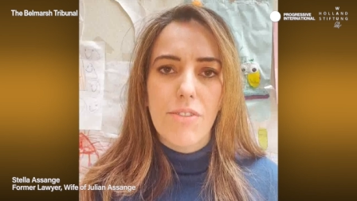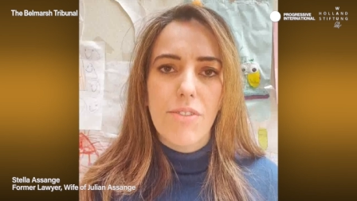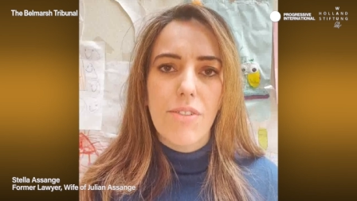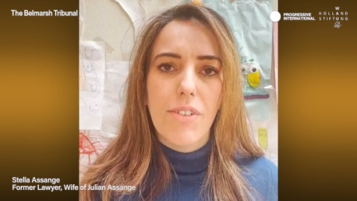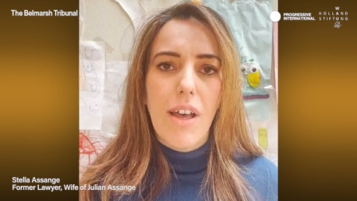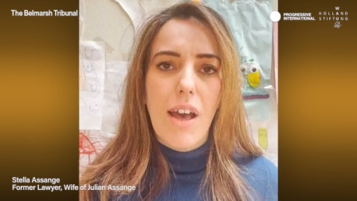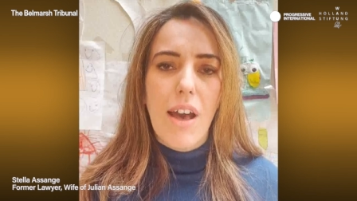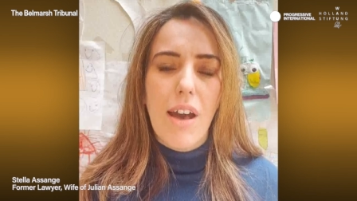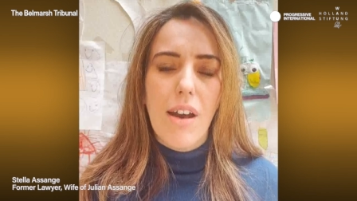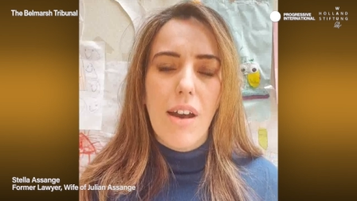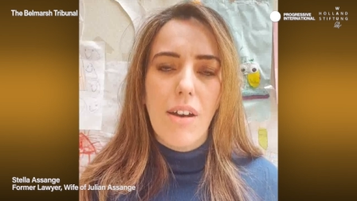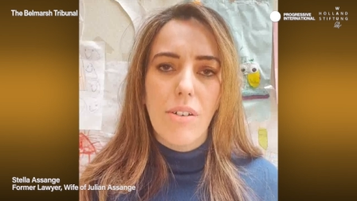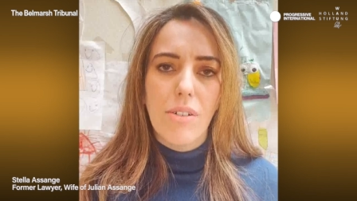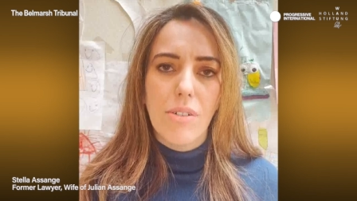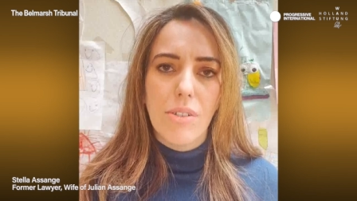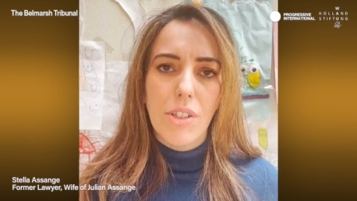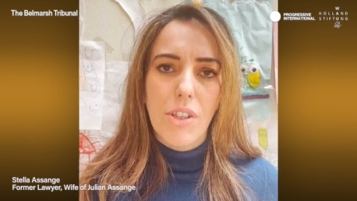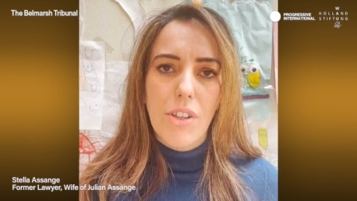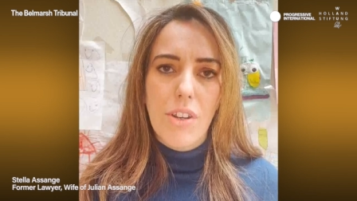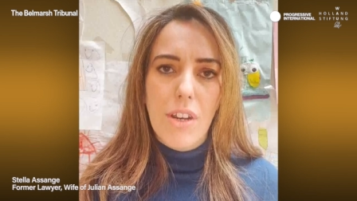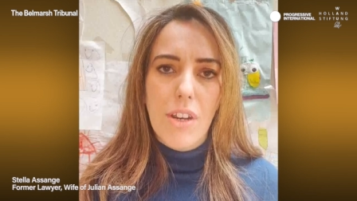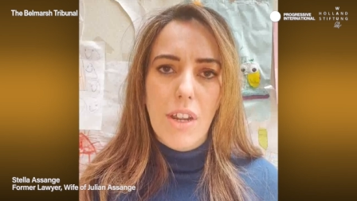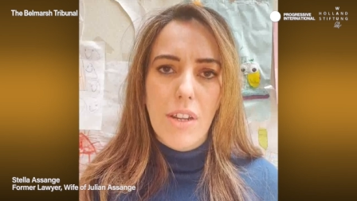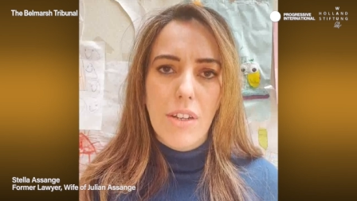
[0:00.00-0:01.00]
how the
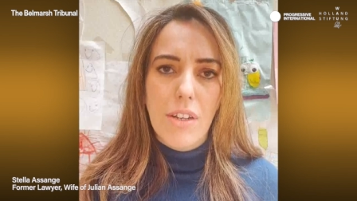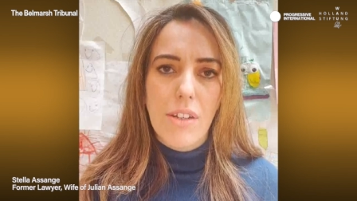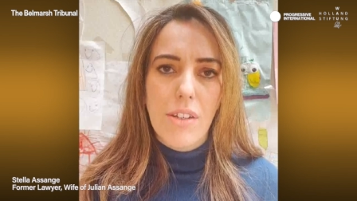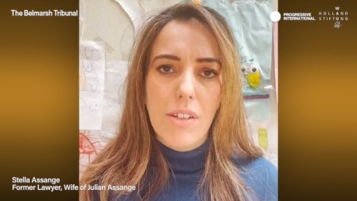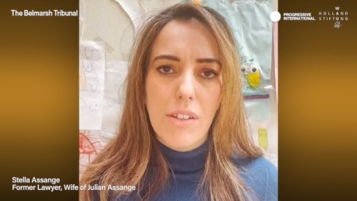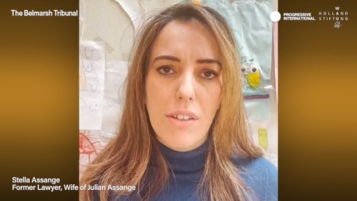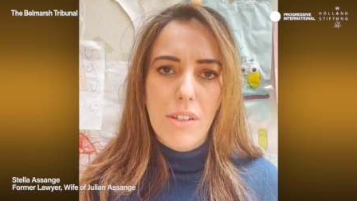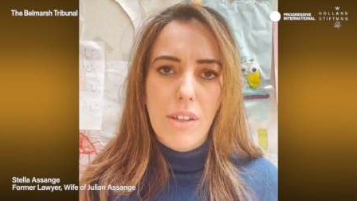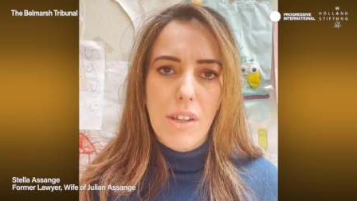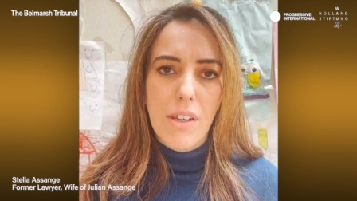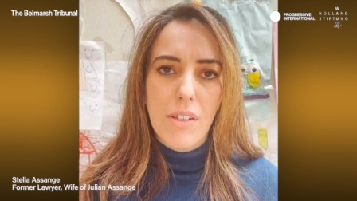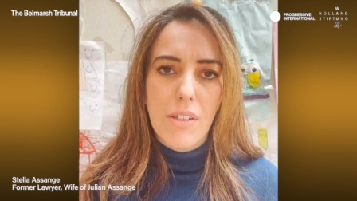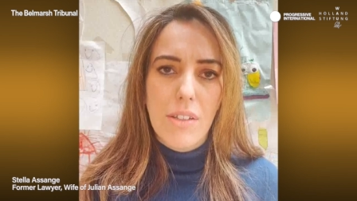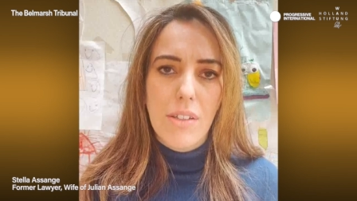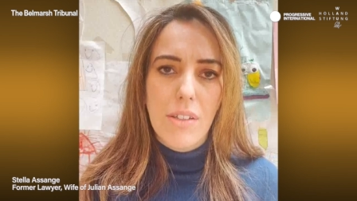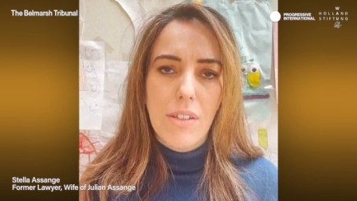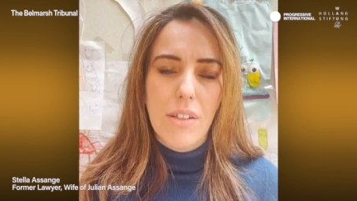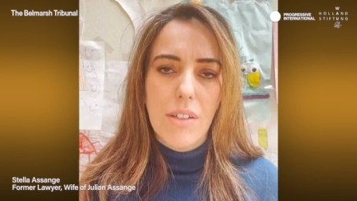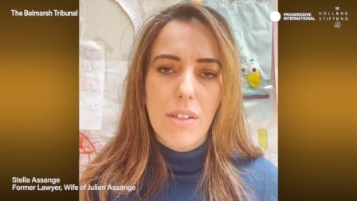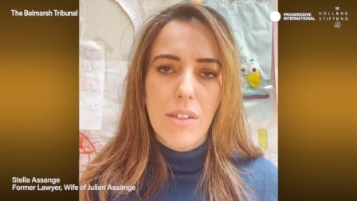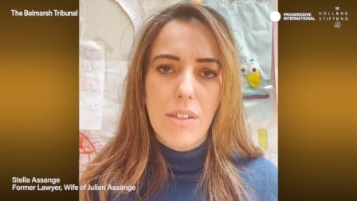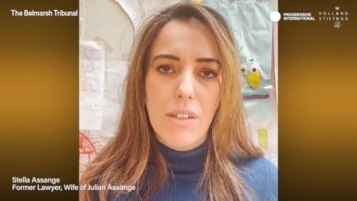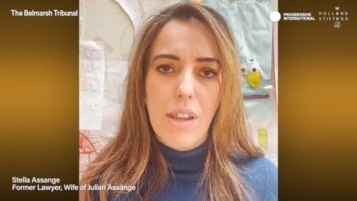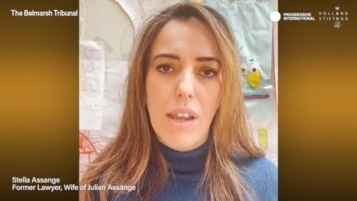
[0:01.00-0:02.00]
United States and
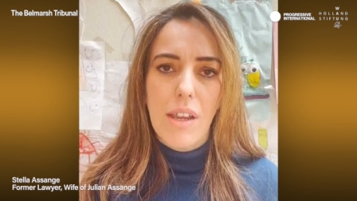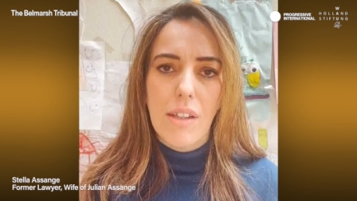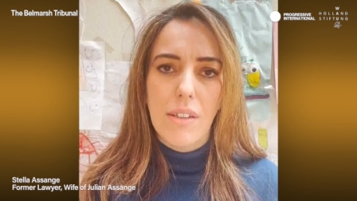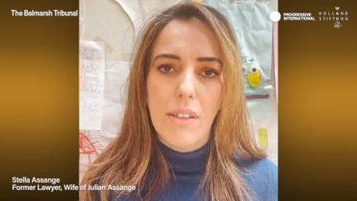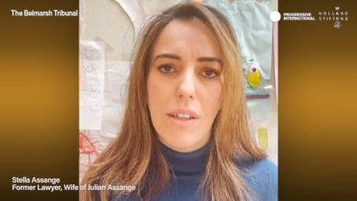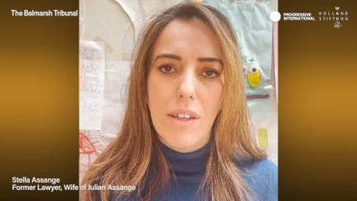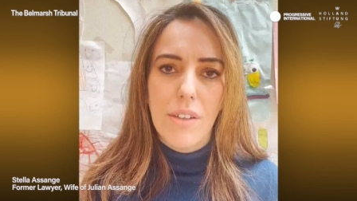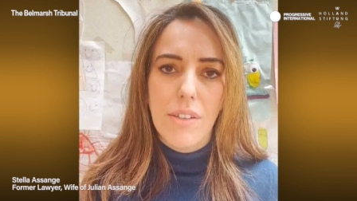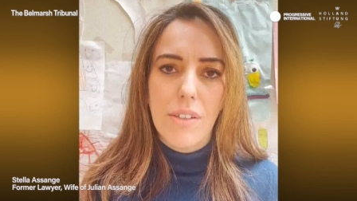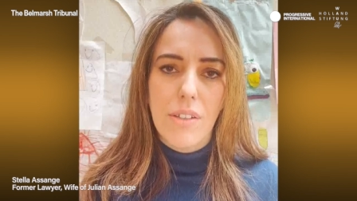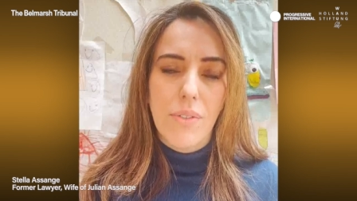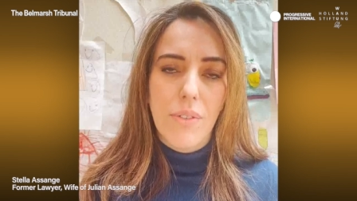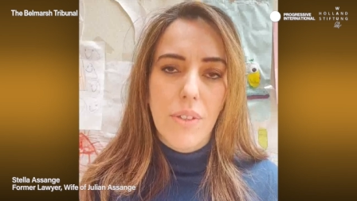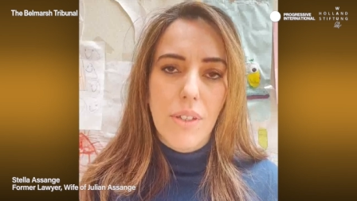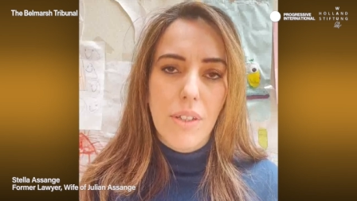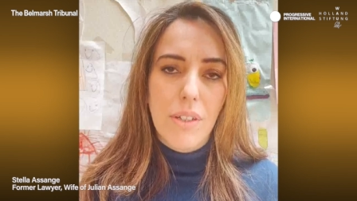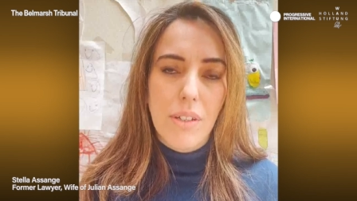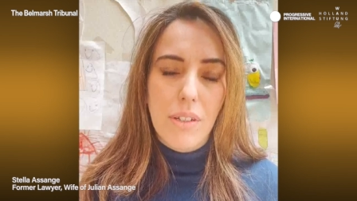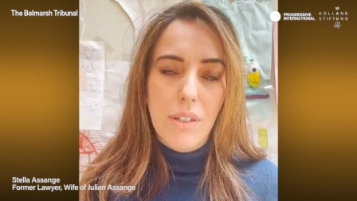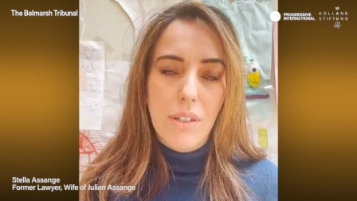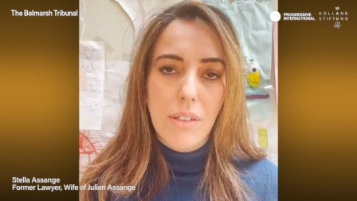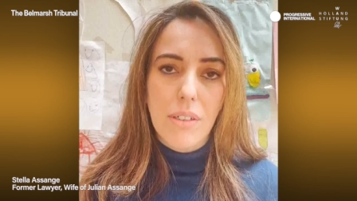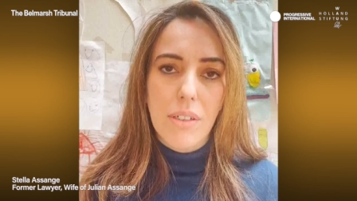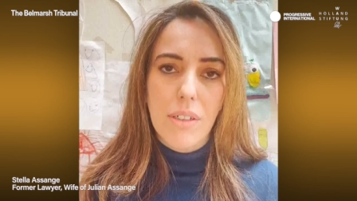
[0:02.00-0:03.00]
its allies have
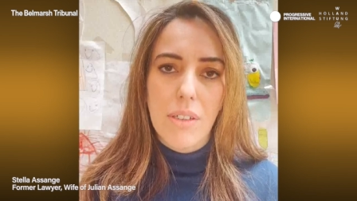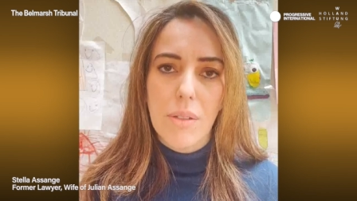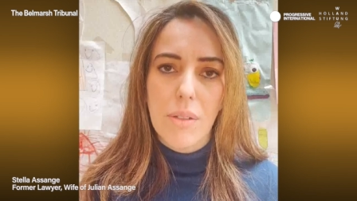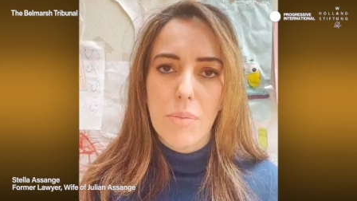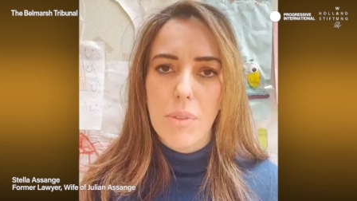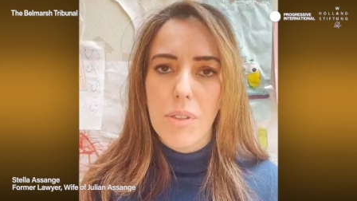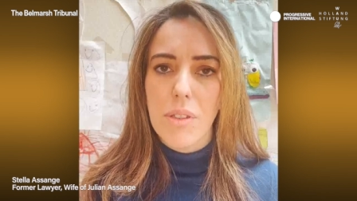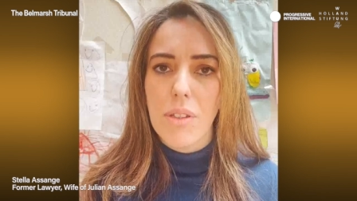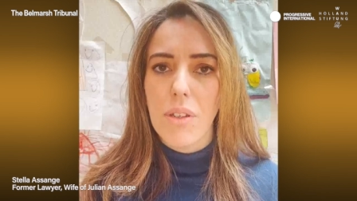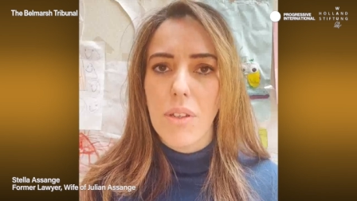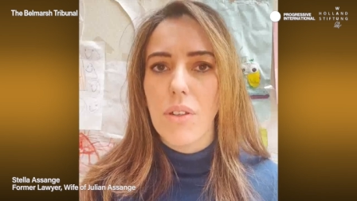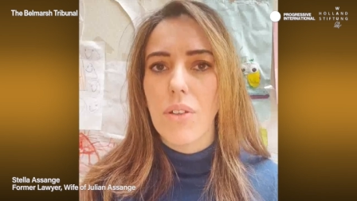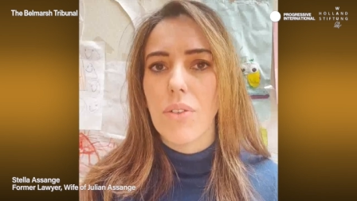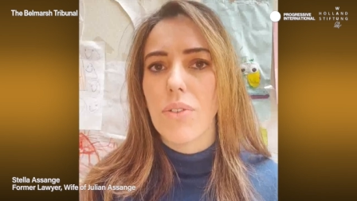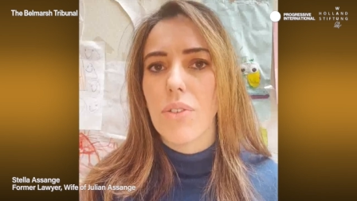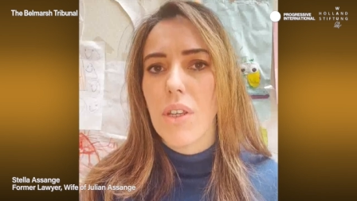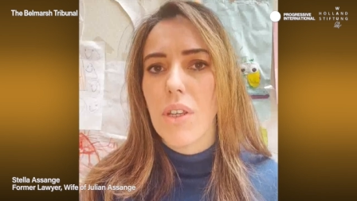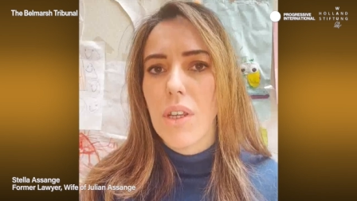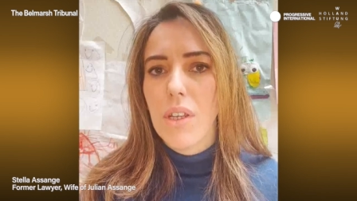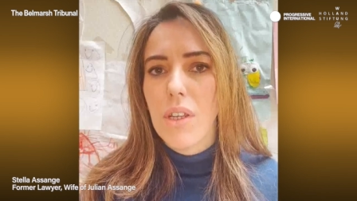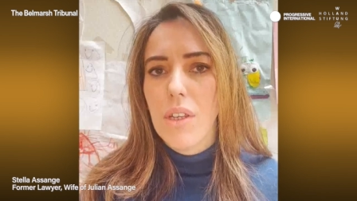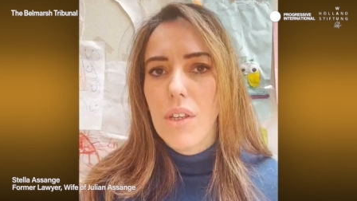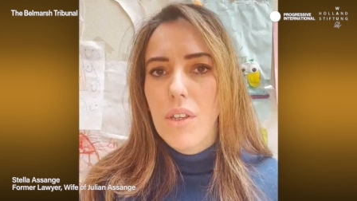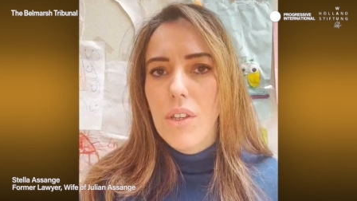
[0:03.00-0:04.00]
conducted themselves
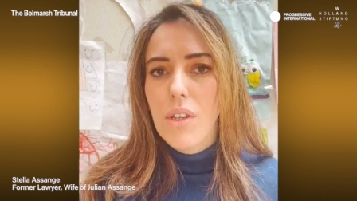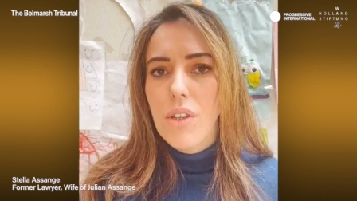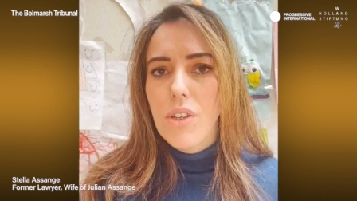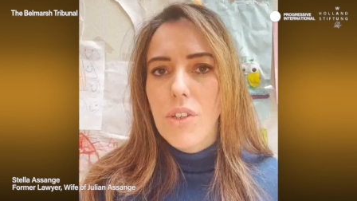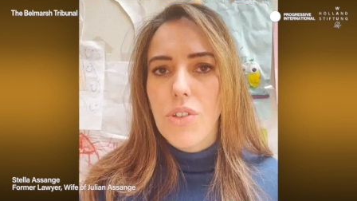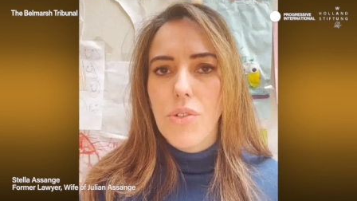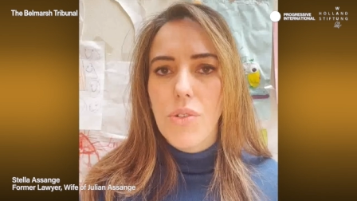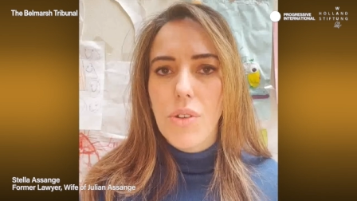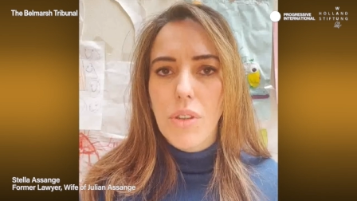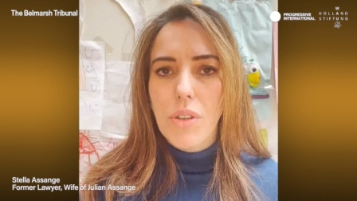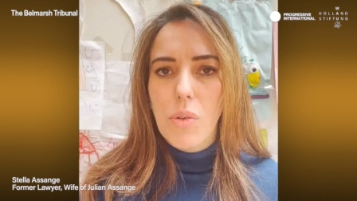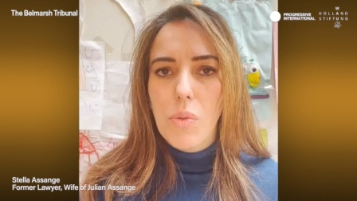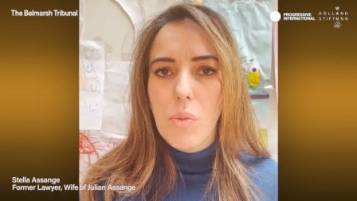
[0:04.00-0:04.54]
during the